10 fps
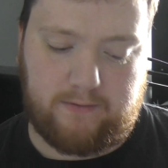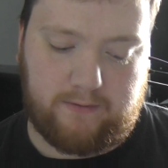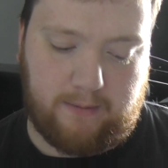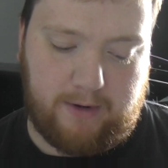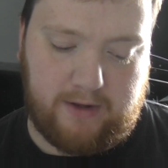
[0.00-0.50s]

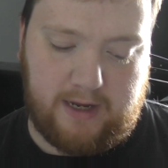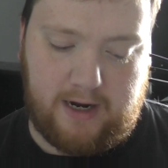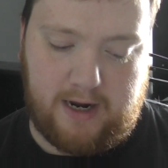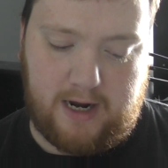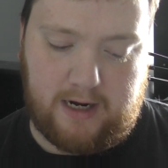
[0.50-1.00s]
From here
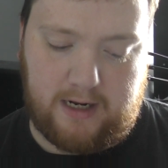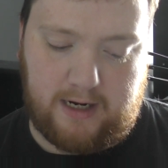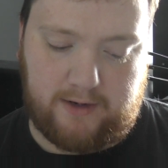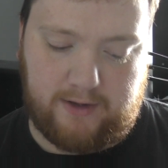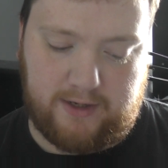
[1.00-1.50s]
then I'm going to
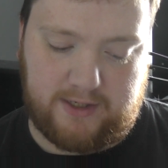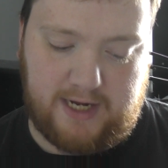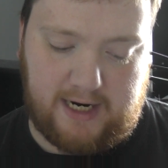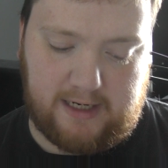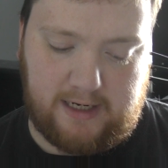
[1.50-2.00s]
click the
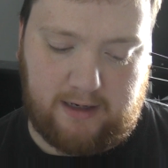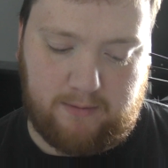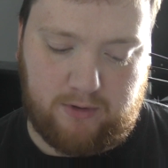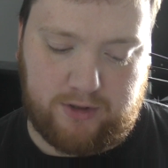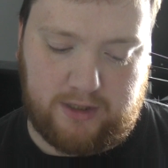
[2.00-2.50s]
second link.
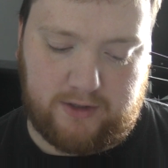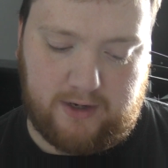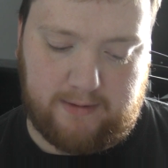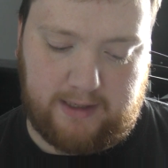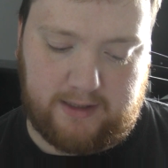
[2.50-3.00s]
Usually the
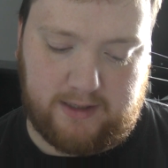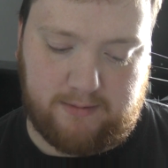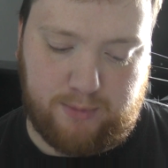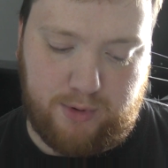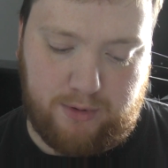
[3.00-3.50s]
top link
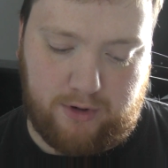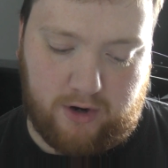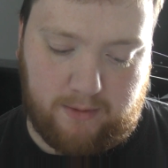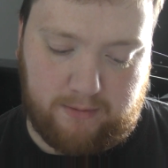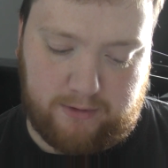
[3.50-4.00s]

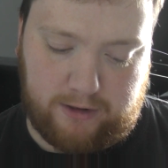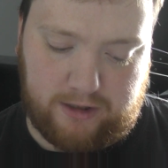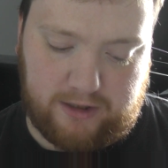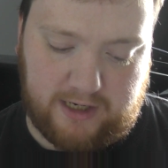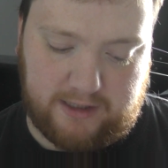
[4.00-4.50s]

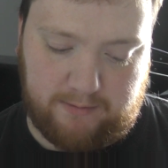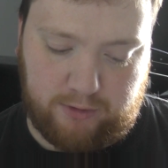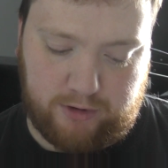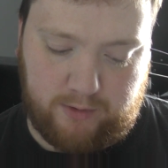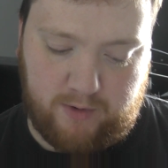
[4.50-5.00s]
doesn't
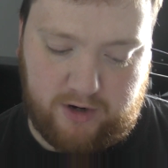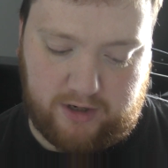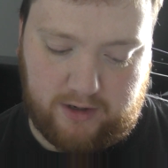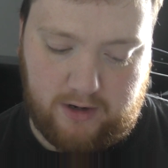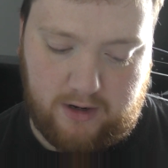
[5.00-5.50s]
usually
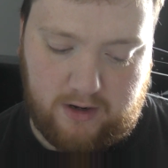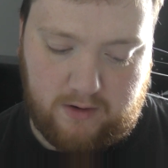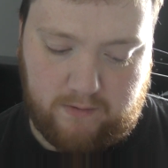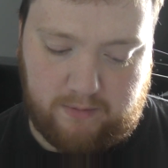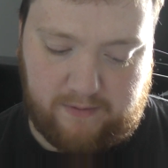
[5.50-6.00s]
work,
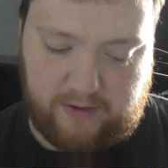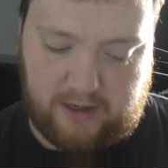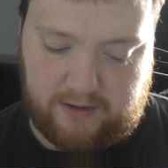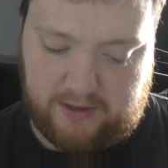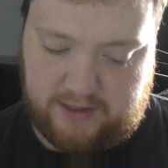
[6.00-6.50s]
but if you
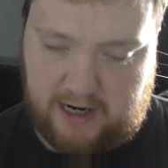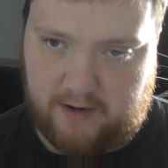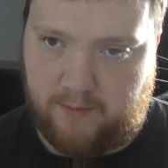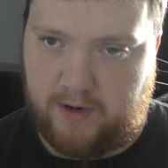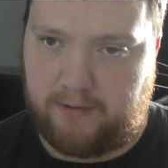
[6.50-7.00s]
click the
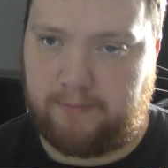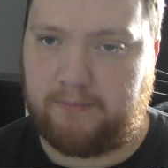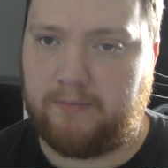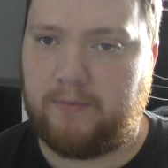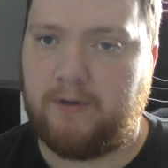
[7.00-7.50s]
second one,
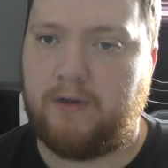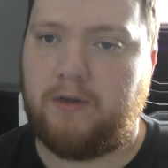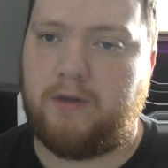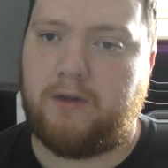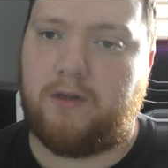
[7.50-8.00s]

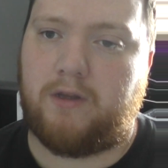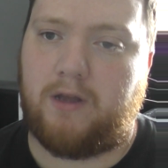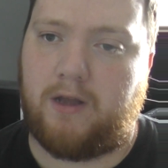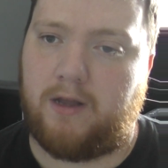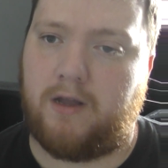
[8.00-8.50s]

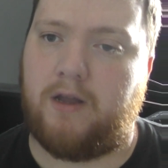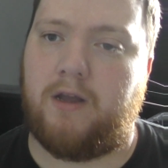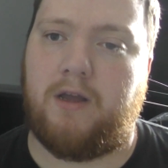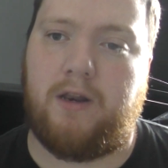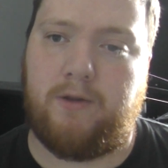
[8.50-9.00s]

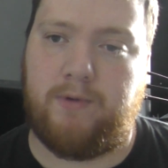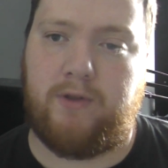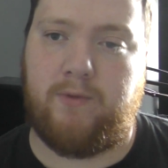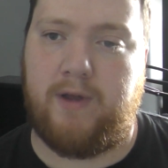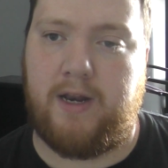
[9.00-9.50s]
and then we
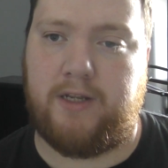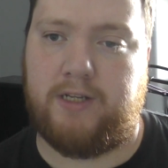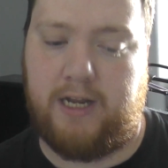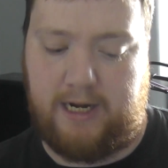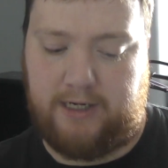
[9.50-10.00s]
do any
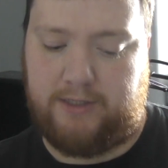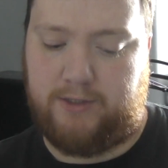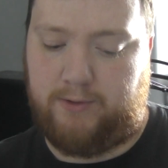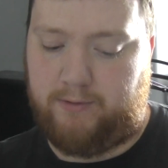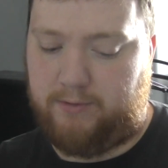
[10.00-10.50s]
layer
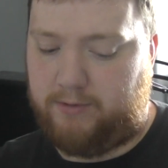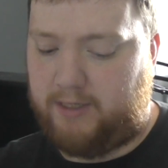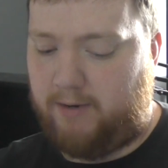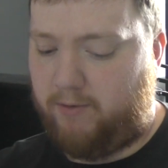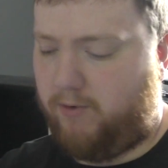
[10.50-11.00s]
to
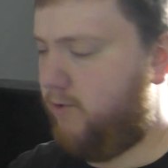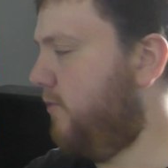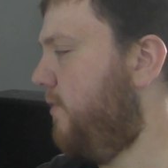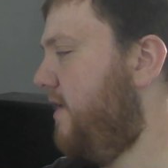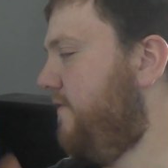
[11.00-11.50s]
download
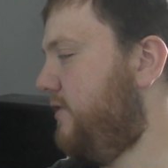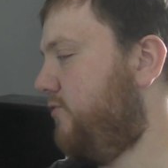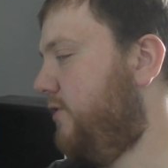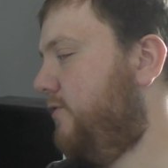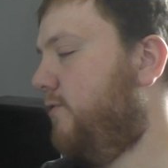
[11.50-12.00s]
or whatever it's
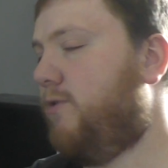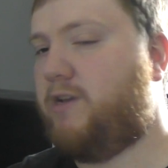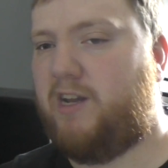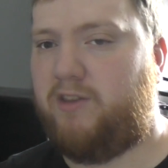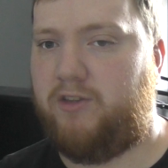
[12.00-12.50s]
trying to
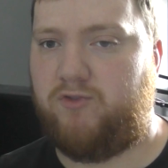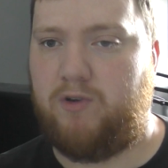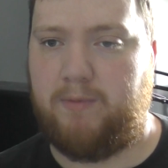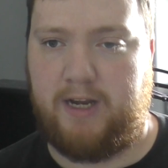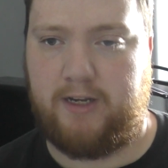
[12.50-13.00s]
connect the
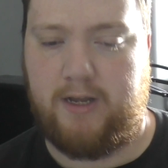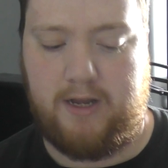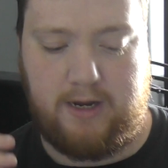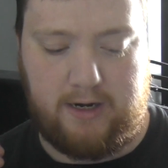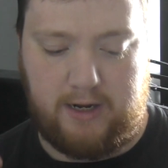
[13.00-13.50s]
stream link.
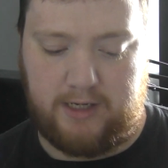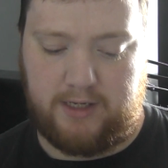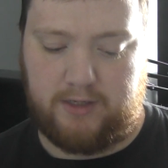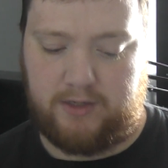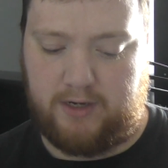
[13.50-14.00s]
Now it
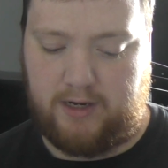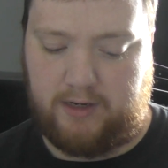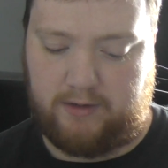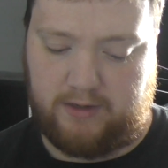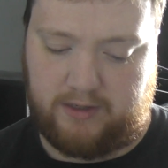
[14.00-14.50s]
says
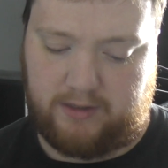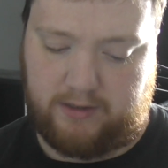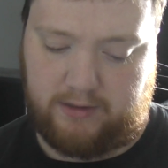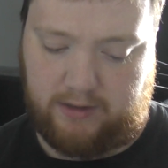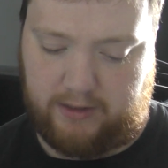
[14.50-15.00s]

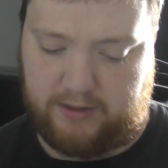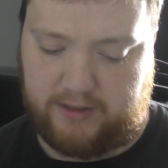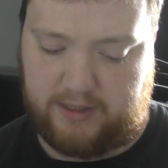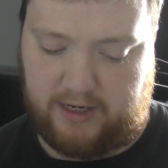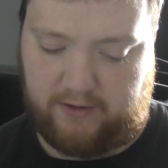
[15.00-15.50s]
it's
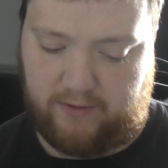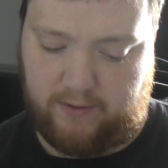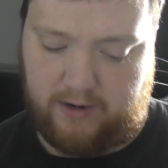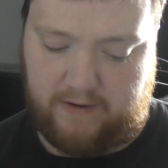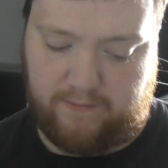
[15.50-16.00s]

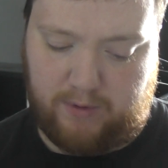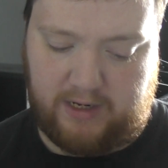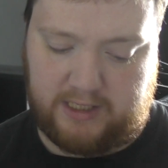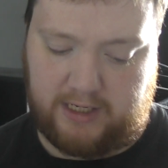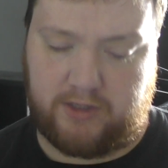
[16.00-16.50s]
successful. If one
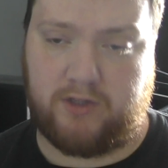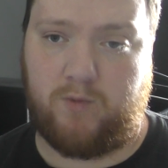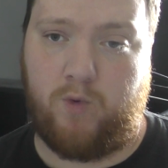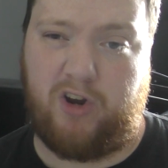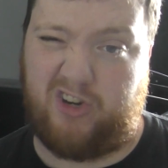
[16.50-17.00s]
of these links
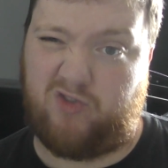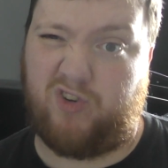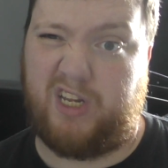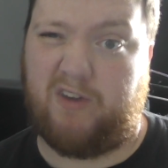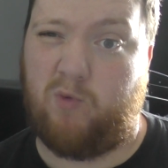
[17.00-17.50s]
doesn't work, just
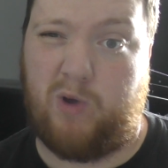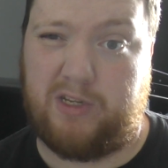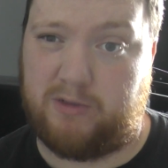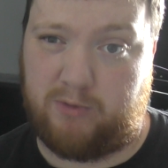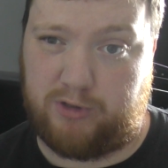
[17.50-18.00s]
try the other
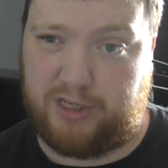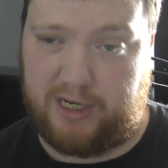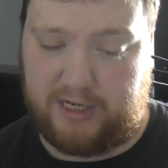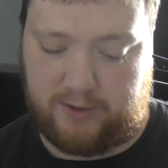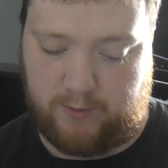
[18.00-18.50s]
ones, and
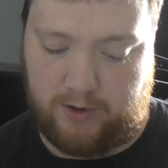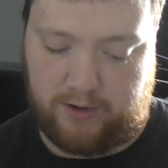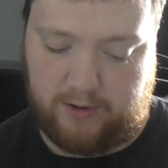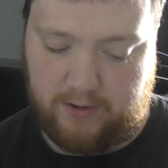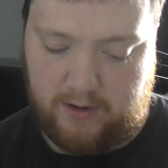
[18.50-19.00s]
usually it does
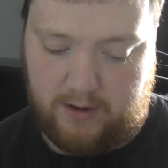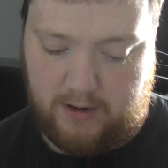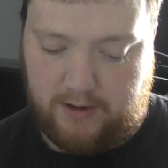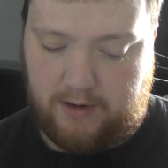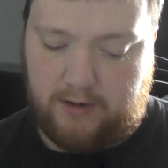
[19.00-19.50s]
work.
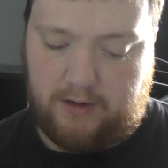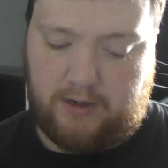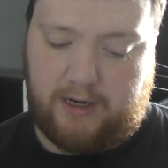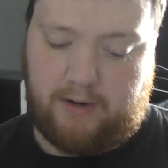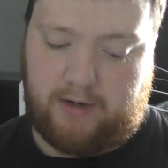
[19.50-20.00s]

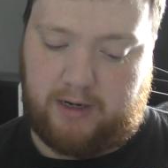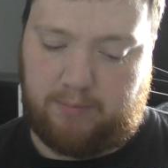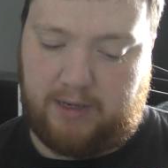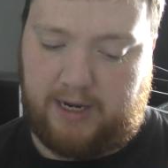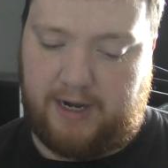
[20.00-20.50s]
Now
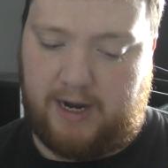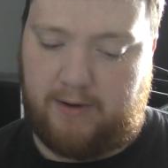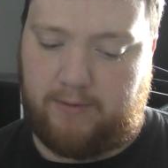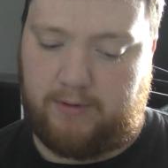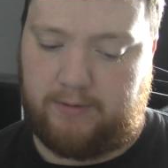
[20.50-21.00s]
click play
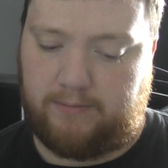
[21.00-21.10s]
now.